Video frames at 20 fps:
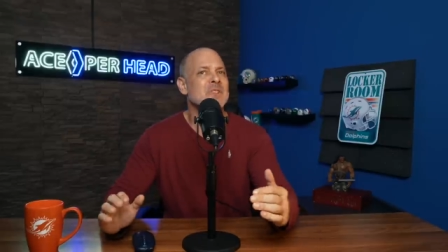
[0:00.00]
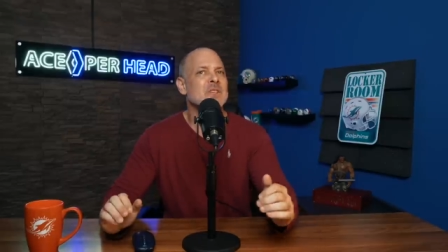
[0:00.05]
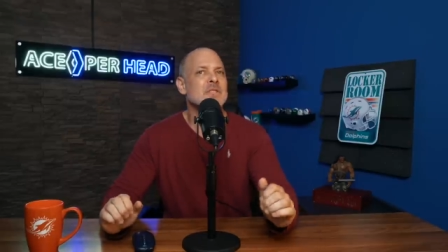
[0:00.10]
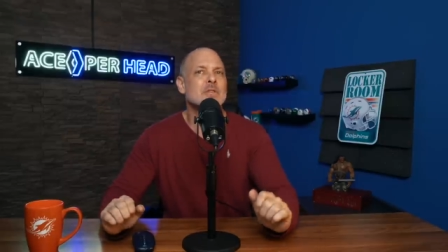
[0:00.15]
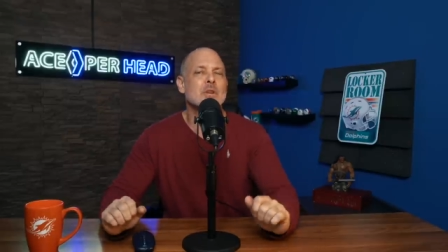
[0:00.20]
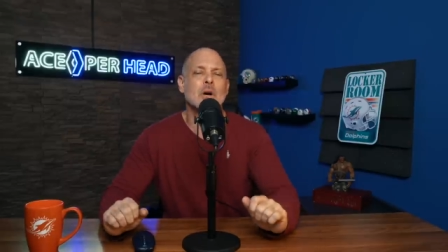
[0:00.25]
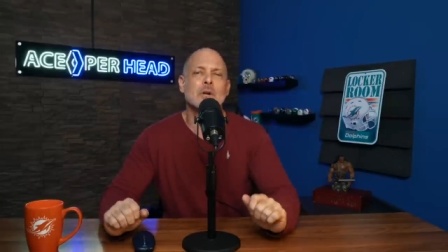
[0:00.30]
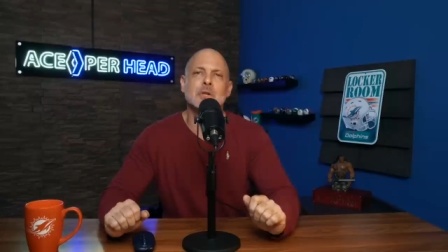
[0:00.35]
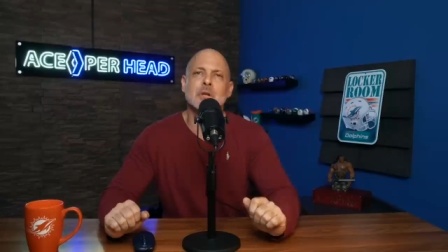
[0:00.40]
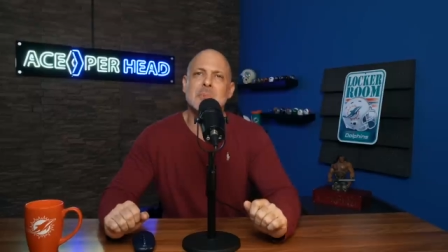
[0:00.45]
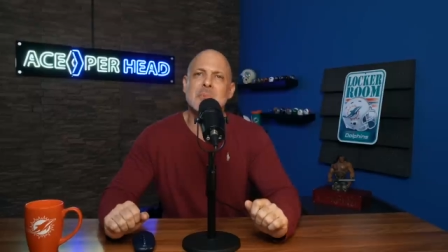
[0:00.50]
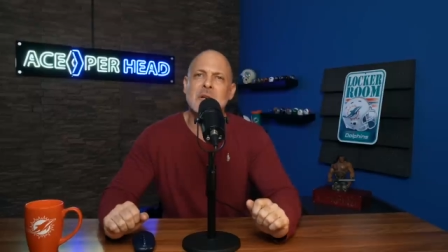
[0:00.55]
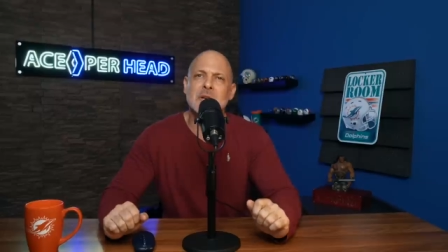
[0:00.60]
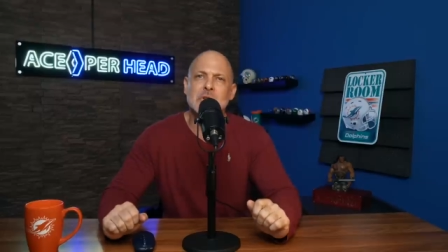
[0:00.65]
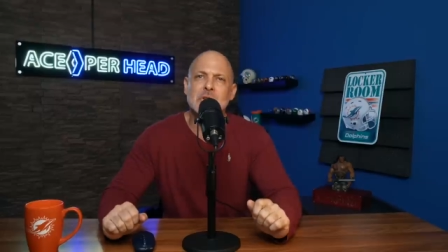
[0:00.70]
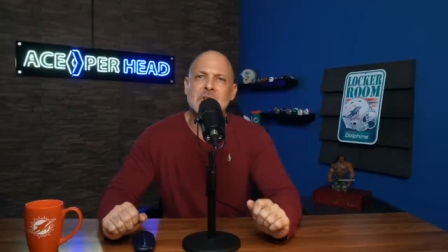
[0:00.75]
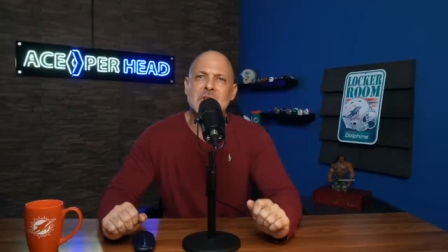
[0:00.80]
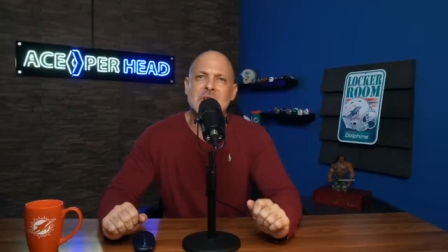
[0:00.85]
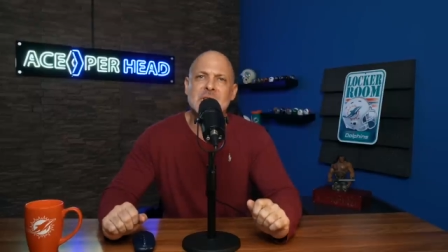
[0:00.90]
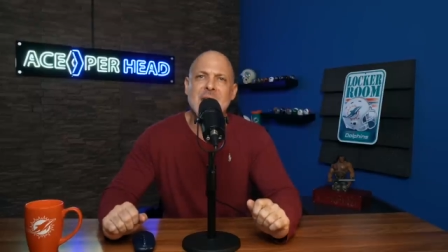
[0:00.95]
So it's going to be
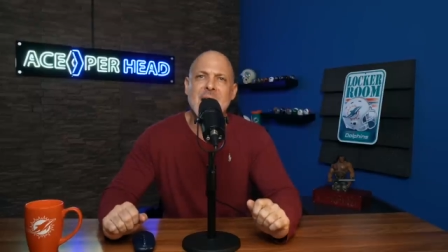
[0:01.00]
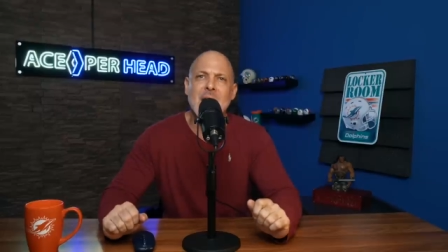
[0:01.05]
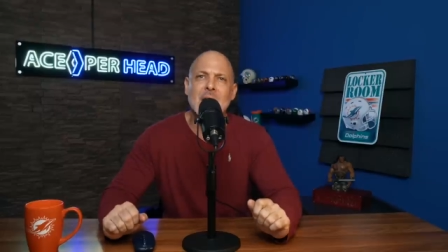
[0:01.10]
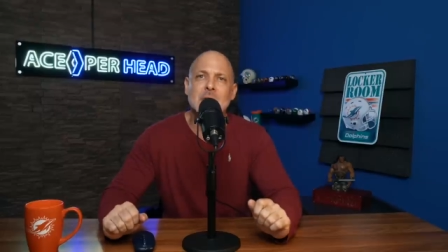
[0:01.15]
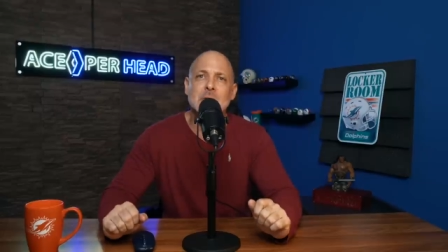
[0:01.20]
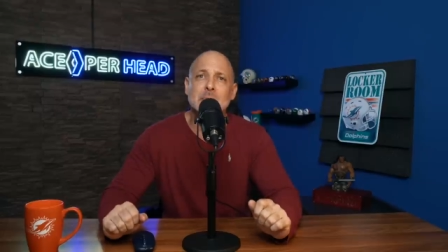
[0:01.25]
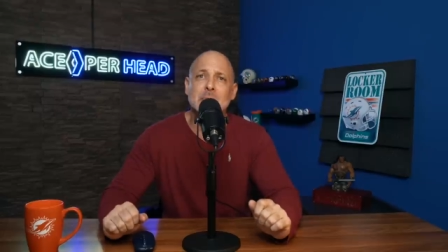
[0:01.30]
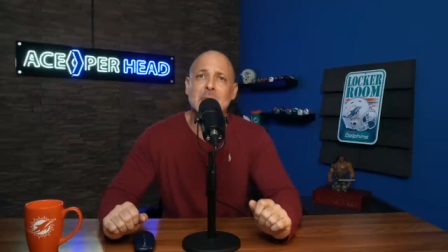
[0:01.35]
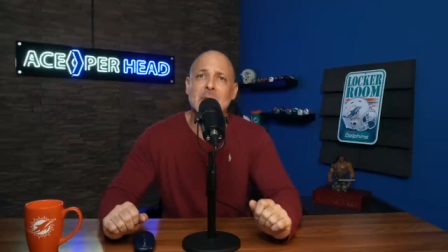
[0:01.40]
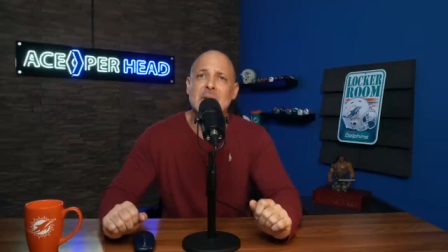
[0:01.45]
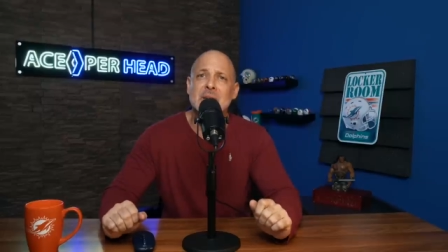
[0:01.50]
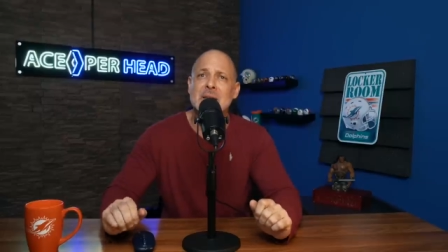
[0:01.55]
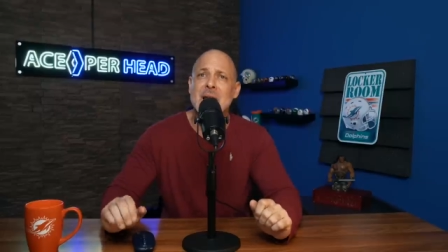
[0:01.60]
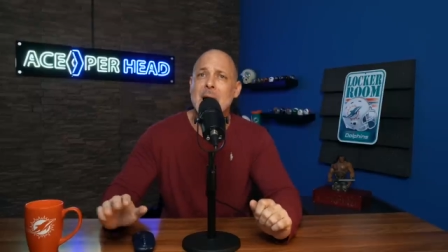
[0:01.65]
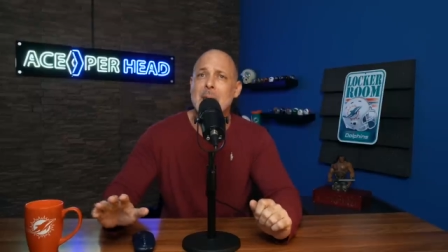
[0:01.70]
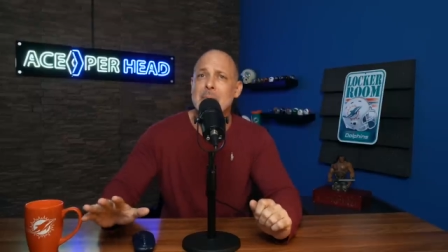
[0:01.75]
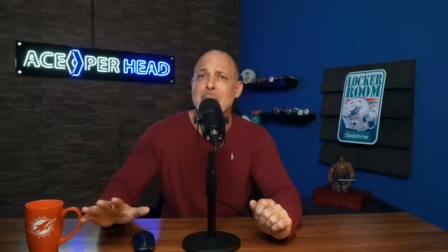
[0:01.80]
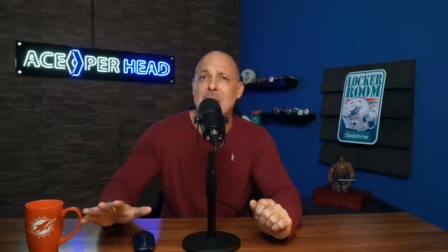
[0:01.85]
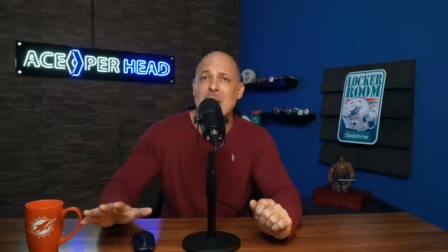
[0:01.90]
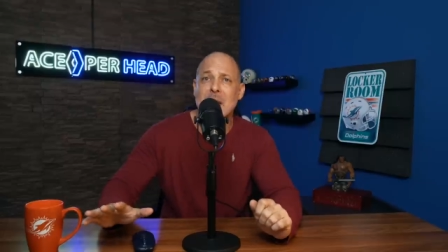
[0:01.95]
interesting to see how this plays
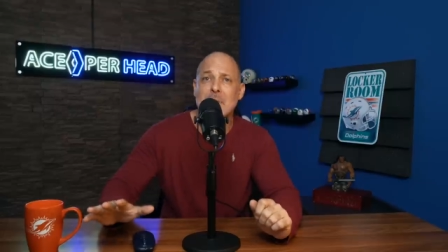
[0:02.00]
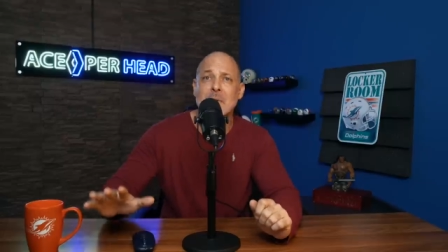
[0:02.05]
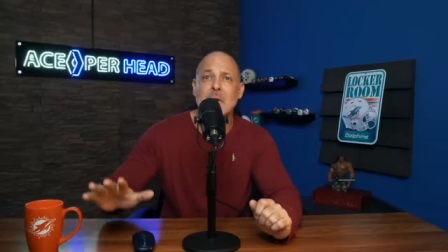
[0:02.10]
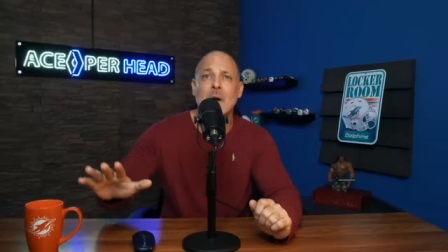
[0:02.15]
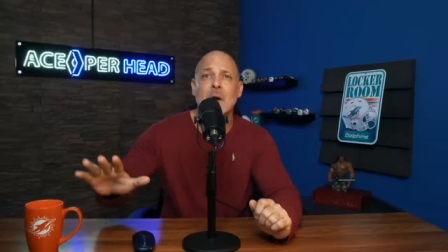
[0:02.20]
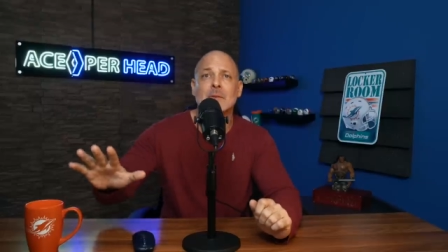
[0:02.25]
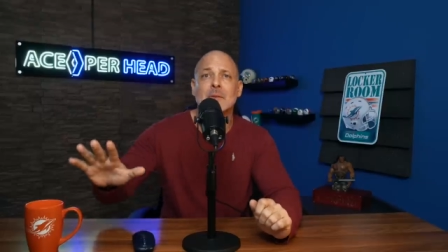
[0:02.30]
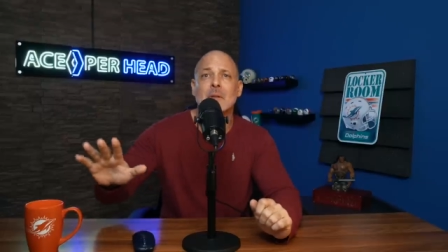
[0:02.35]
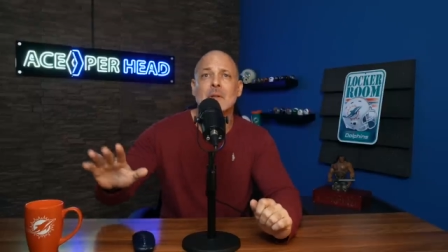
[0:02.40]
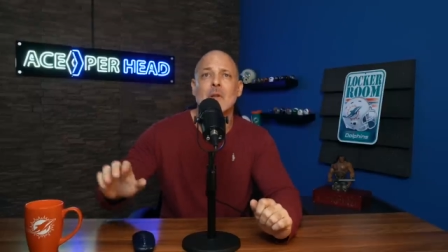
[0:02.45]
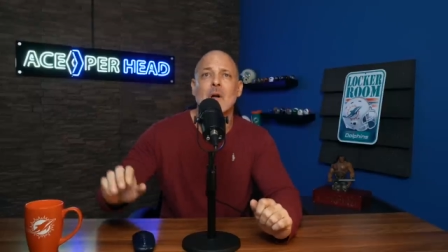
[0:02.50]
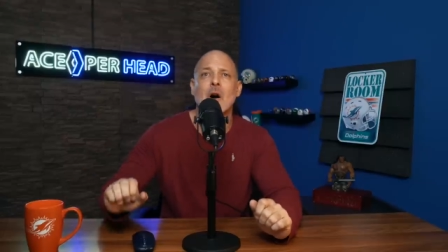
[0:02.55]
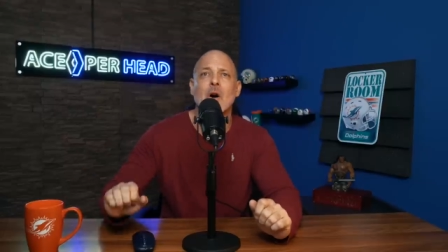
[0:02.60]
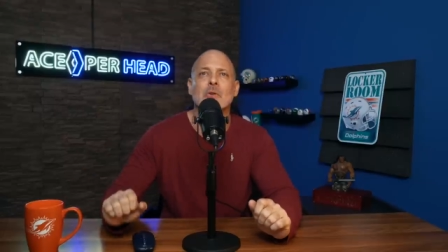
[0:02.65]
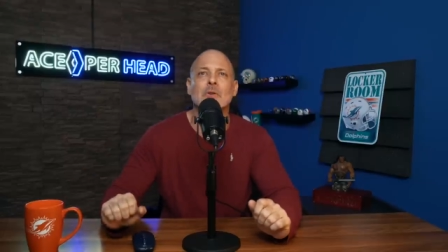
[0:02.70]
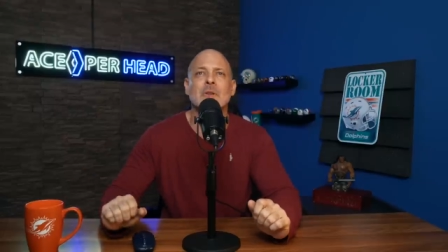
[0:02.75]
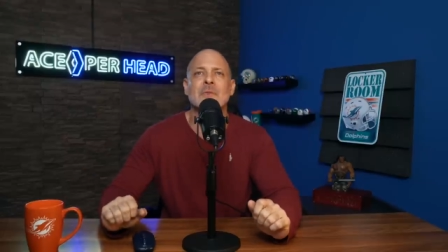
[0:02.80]
out. Maybe Hunter Long